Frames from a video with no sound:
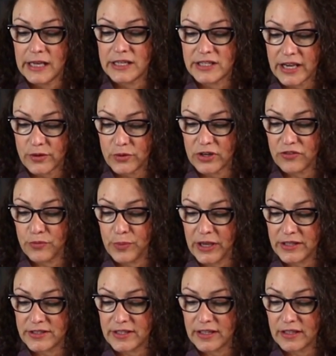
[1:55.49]
In decorative
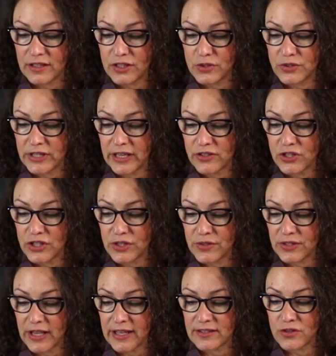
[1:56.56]
painting, you tend to
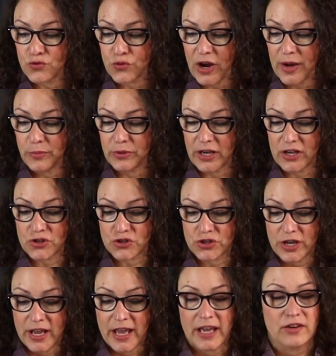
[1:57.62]
use it as a dry brush
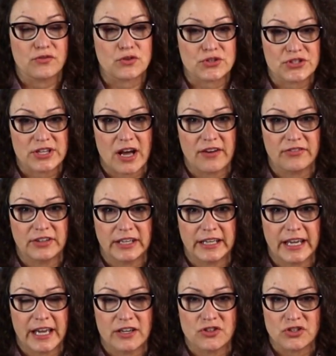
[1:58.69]
and for
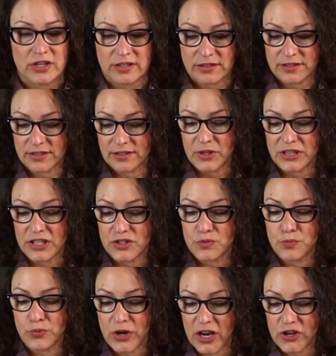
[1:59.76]
softening edges. But this
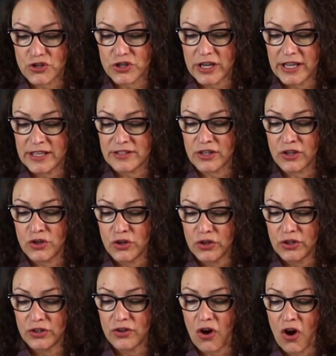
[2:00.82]
brush is a good